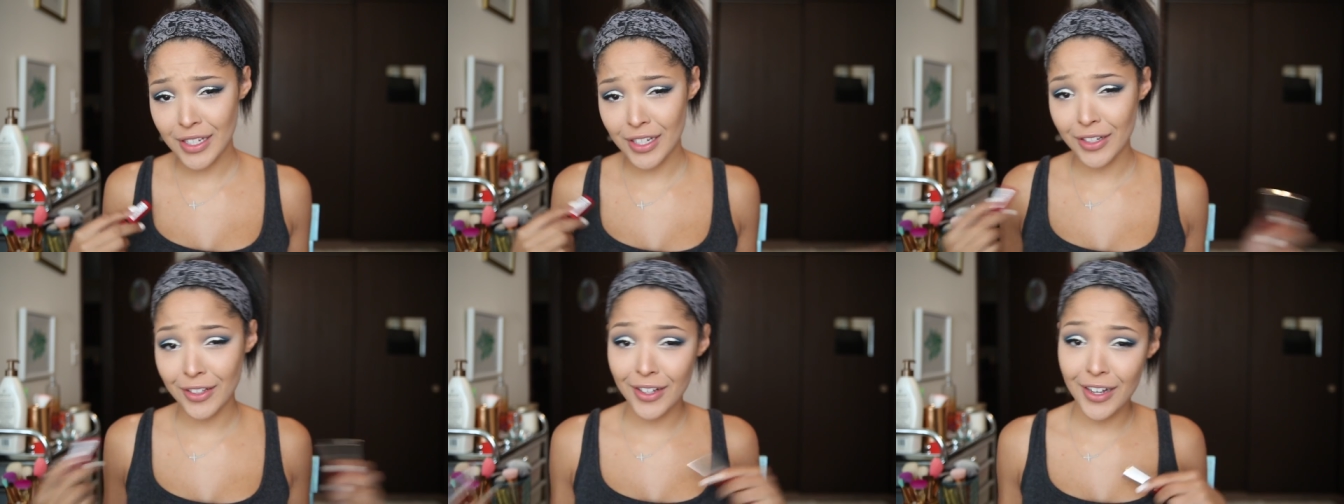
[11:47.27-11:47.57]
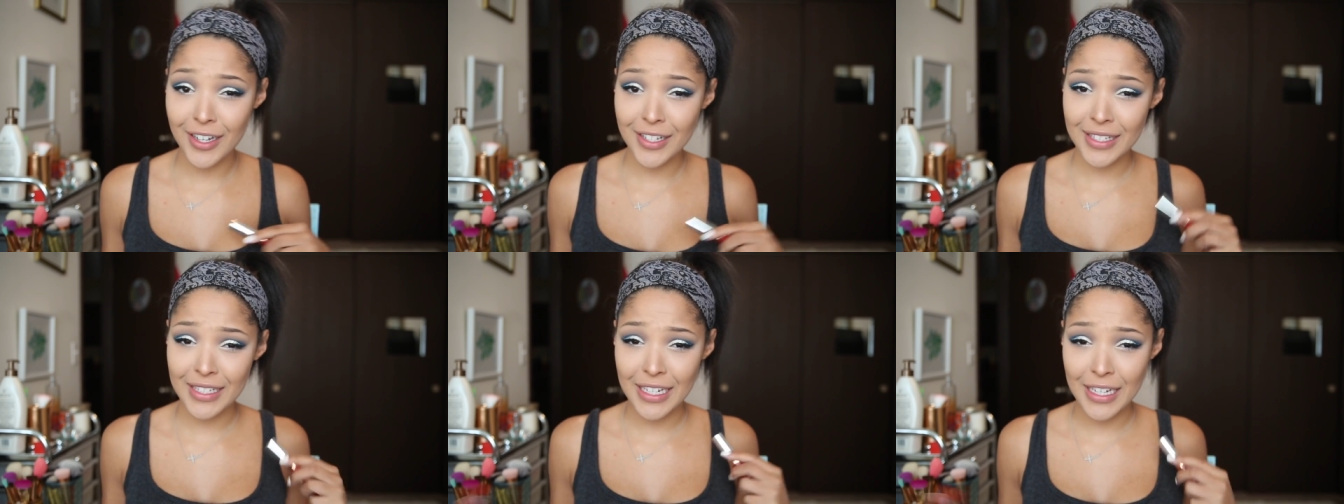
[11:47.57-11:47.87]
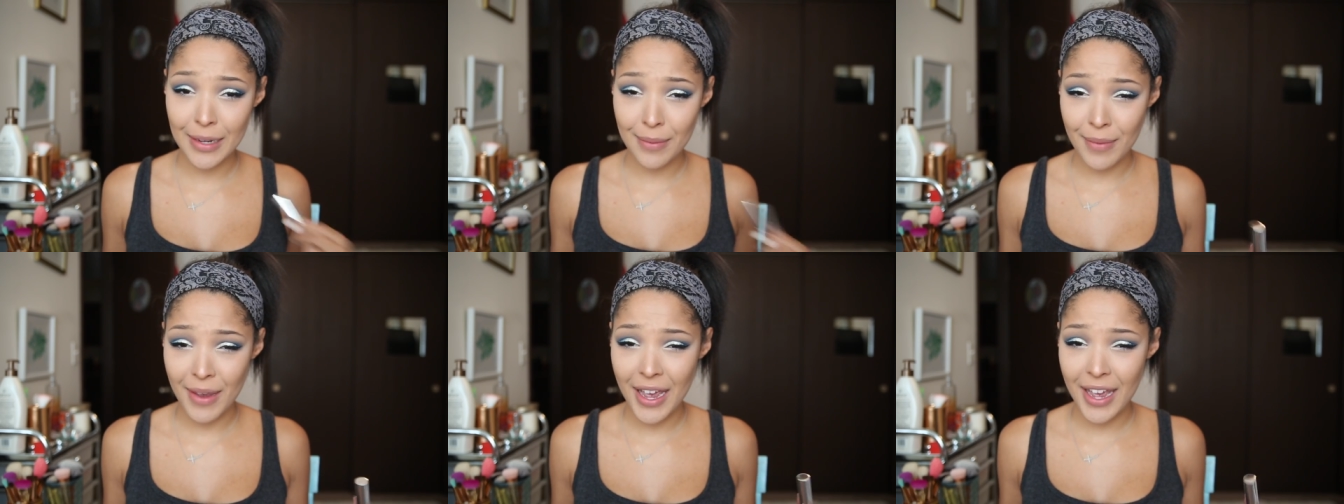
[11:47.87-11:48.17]
a glossy
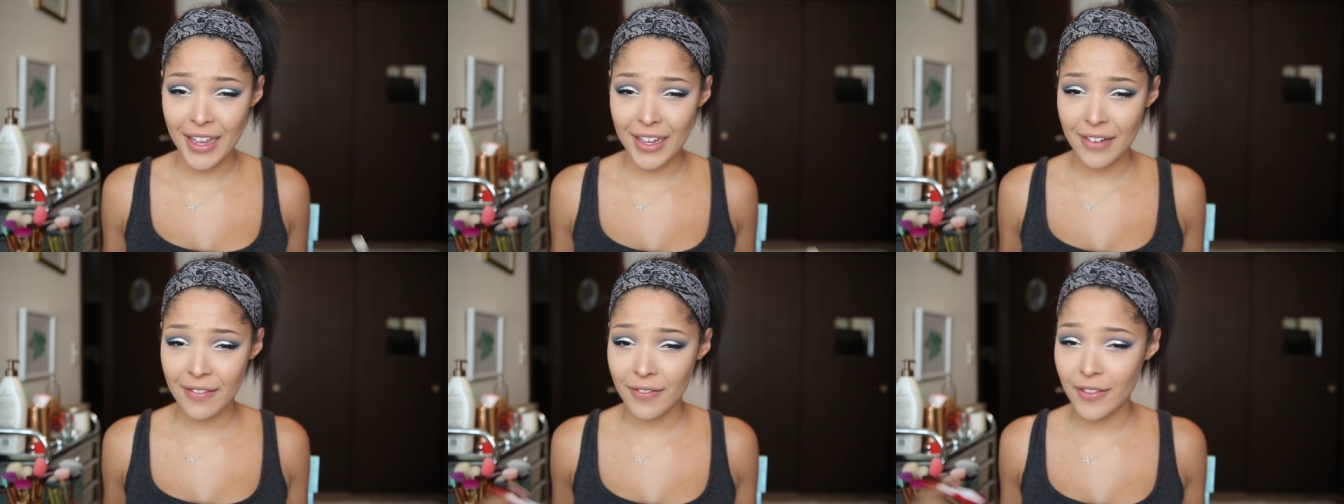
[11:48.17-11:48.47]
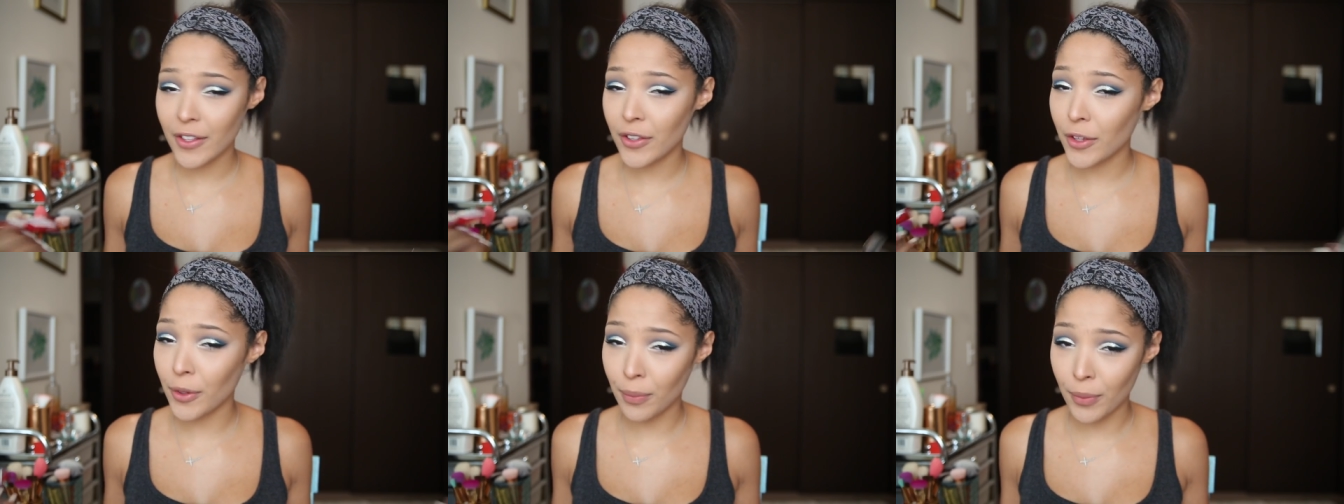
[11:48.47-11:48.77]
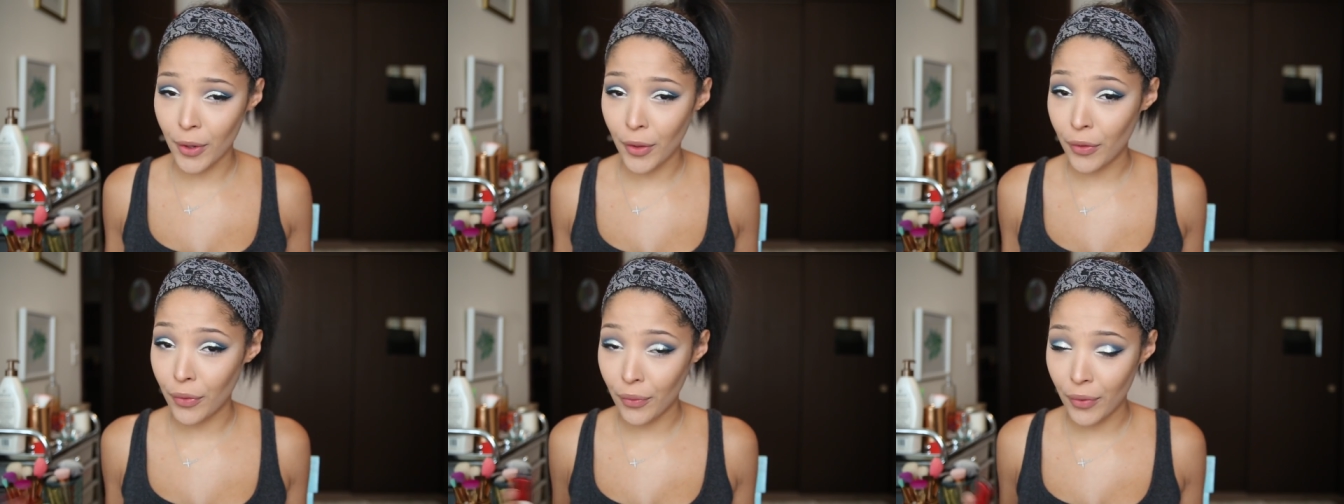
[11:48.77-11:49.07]
and a matte, even though they're
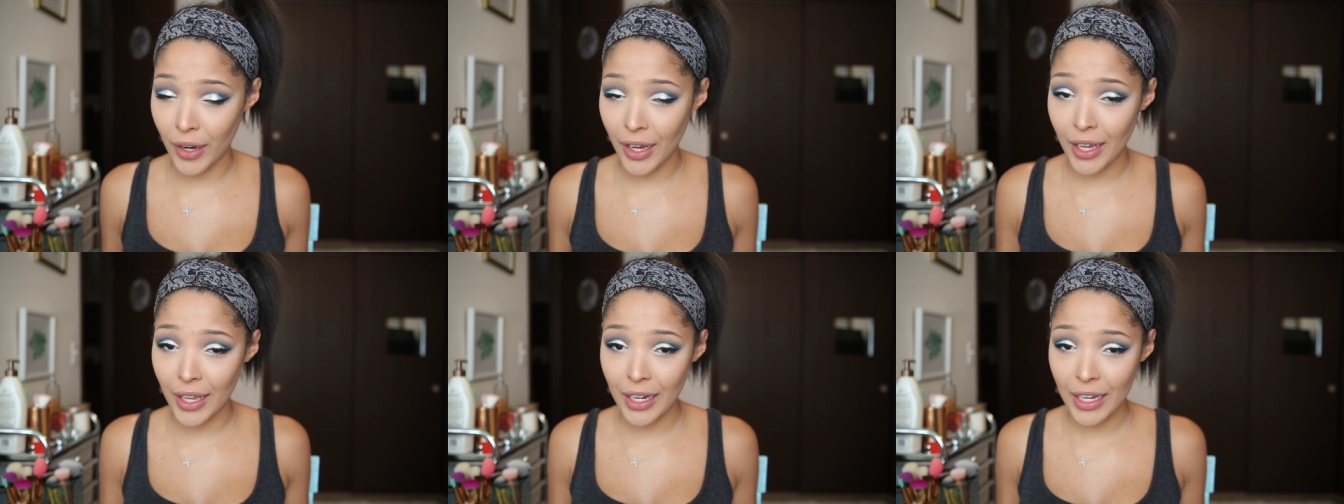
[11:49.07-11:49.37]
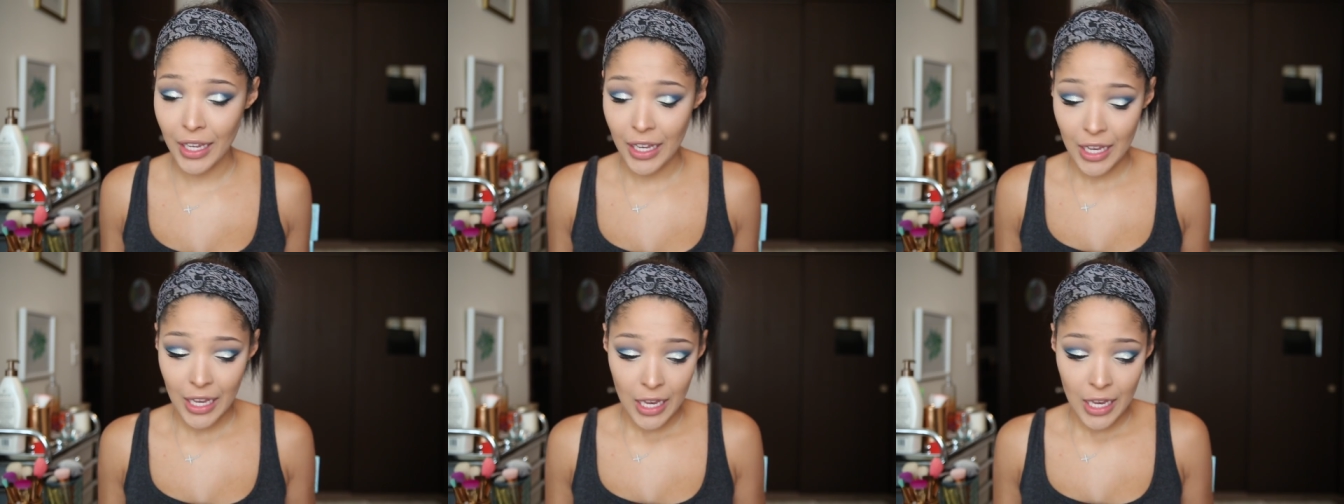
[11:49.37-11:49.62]
both red.